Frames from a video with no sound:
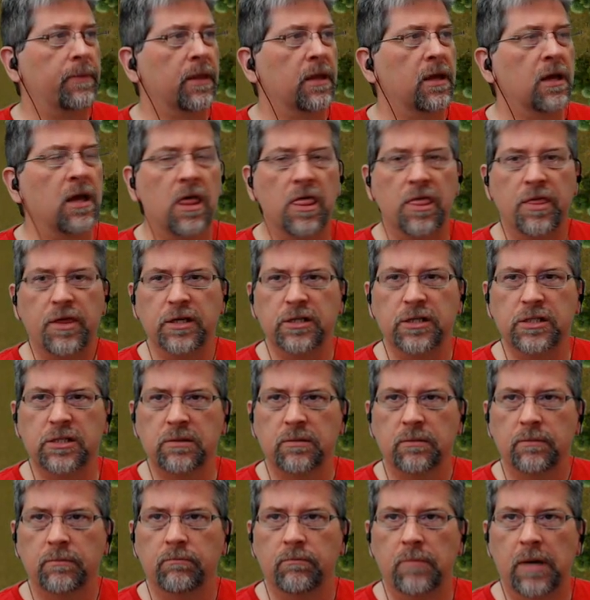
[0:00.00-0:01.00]
This
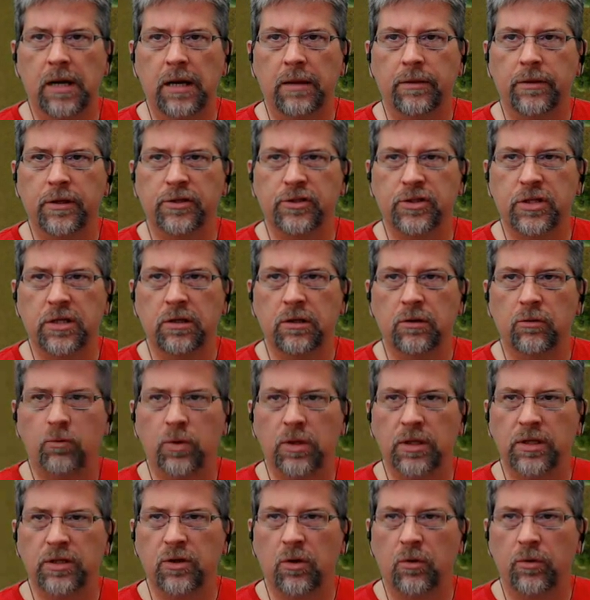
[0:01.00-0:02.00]
thing you
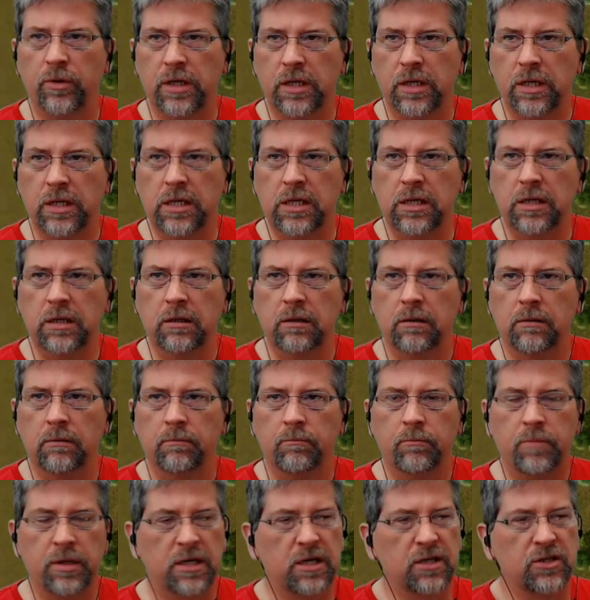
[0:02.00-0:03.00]
really don't need
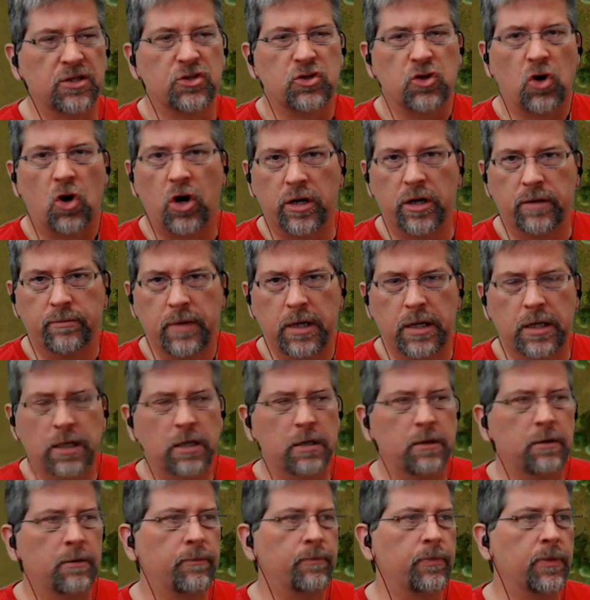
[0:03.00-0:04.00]
because it's automated,
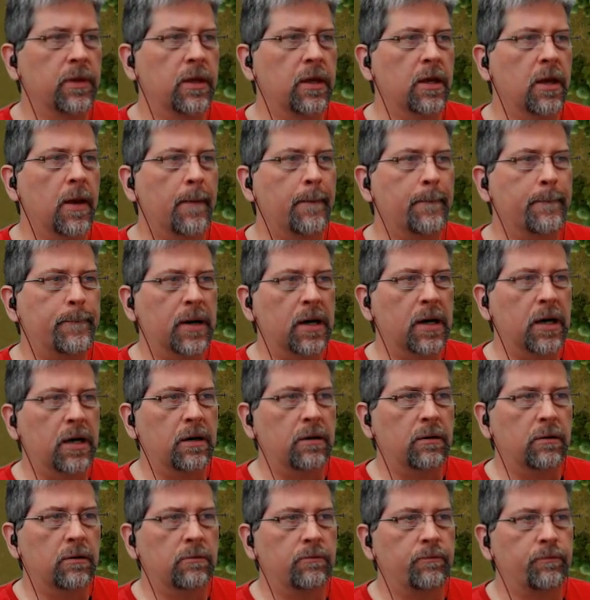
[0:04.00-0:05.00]
but
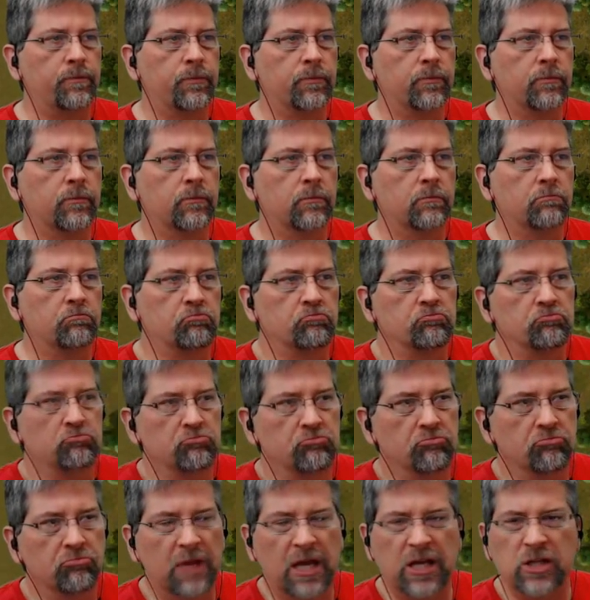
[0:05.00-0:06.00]

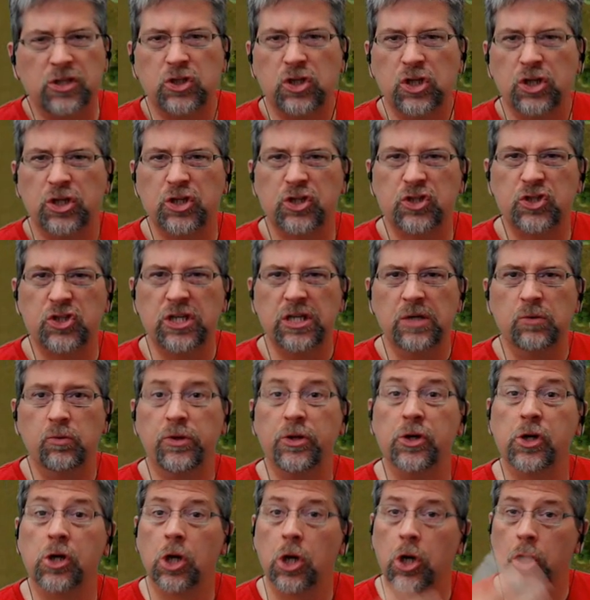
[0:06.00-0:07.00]
it's good to see when
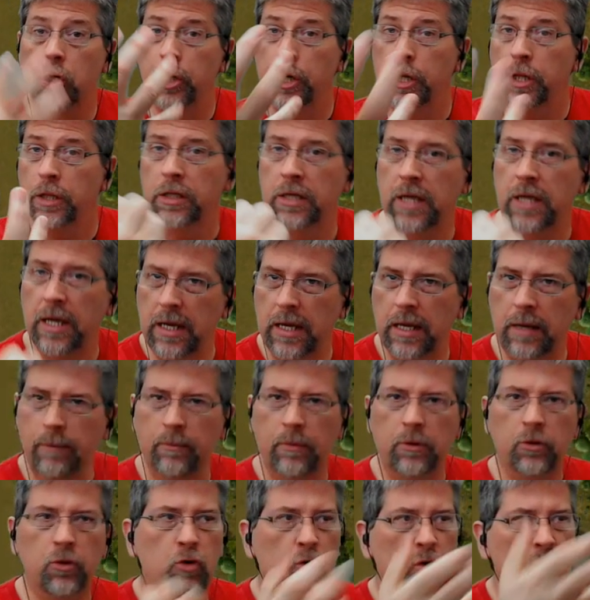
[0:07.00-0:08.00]
you're learning the game.
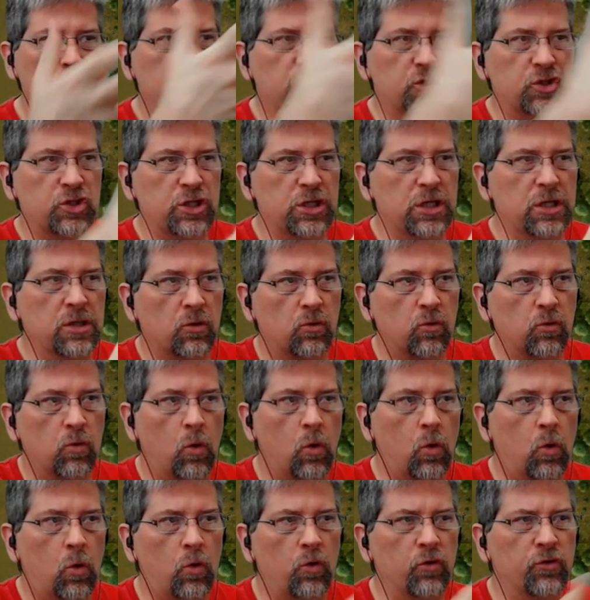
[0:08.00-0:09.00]
You can see the
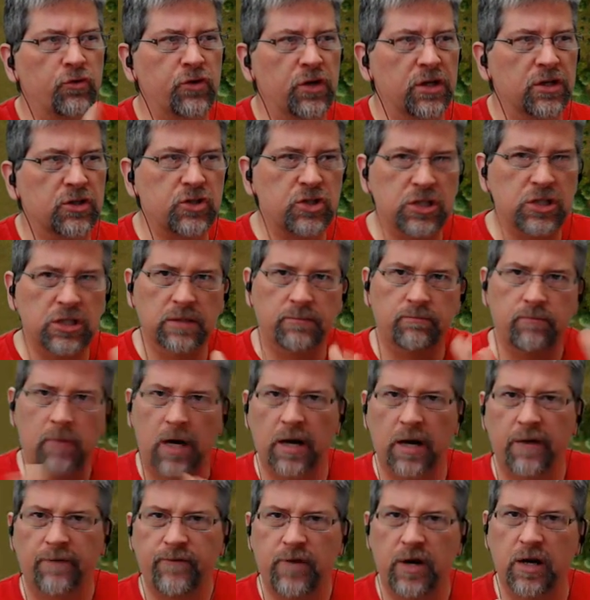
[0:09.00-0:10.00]
roles and see the
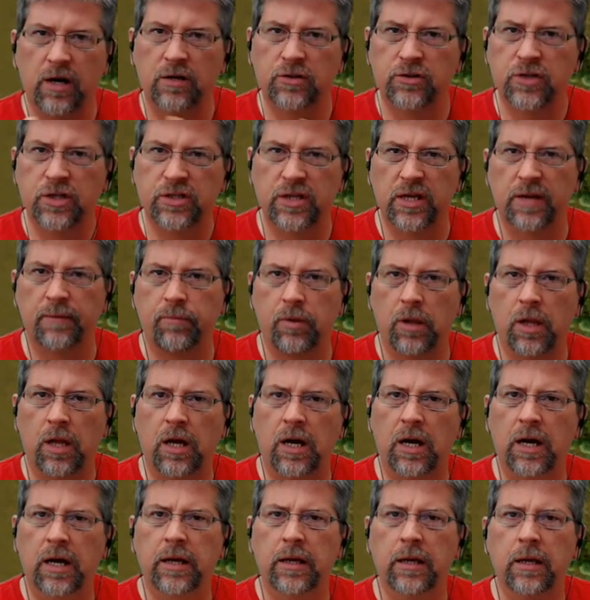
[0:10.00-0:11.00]
modifiers as they
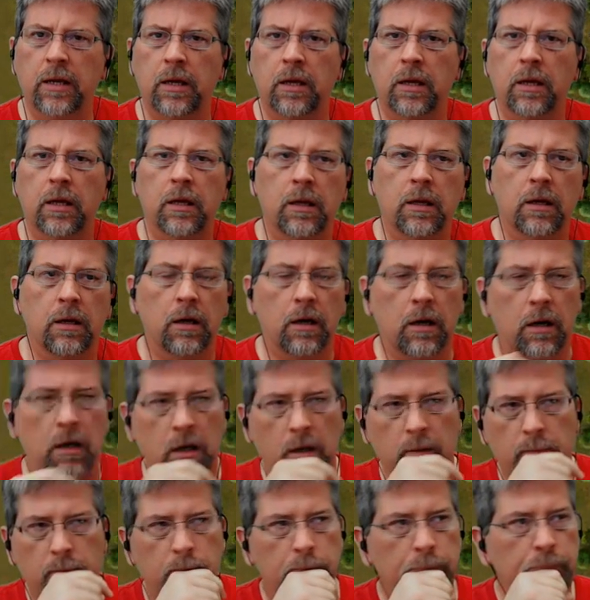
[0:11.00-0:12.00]
apply,
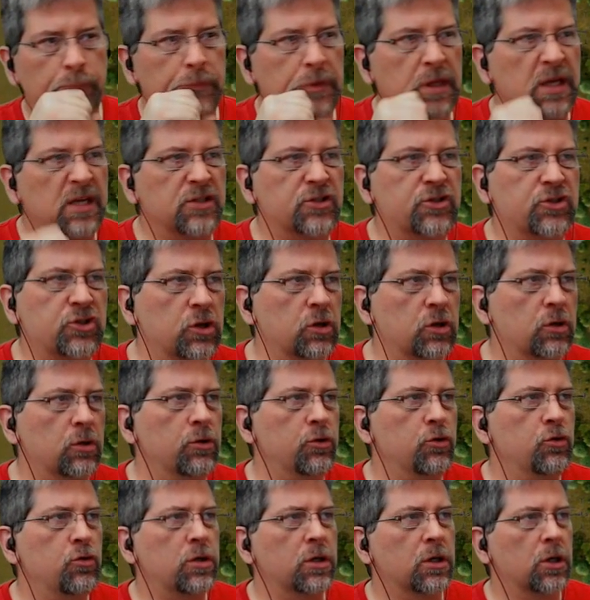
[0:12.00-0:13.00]
and so
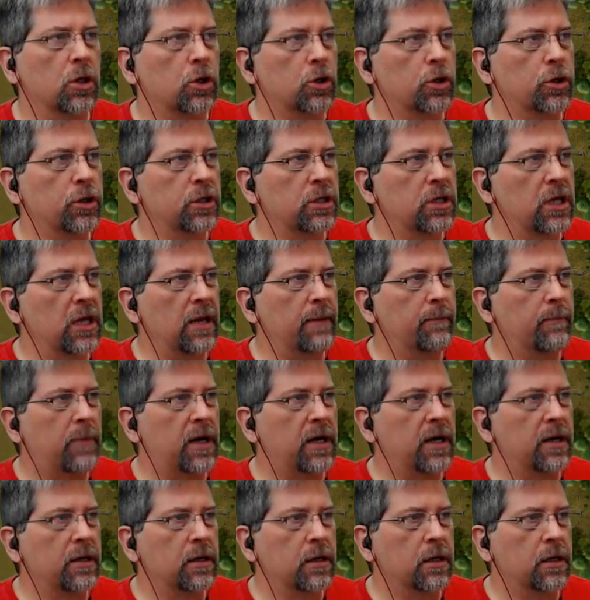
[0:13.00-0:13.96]
you can learn the game by